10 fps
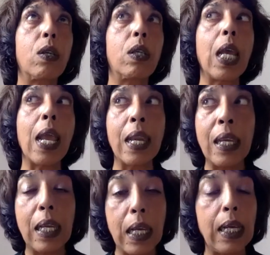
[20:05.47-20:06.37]
10
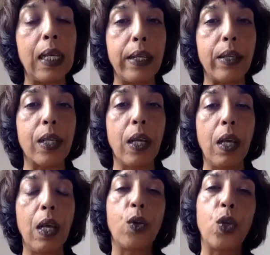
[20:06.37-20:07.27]
years
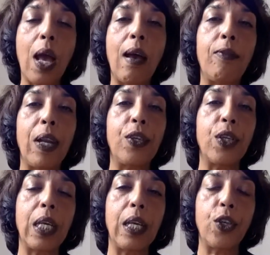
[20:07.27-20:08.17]
to have
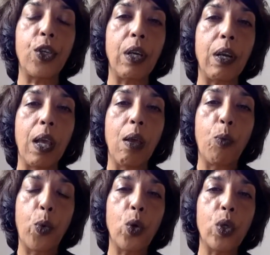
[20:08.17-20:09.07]
legislation
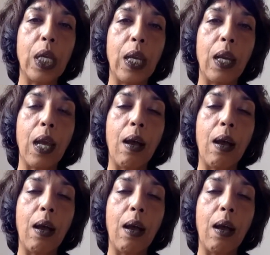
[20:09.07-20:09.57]
brought in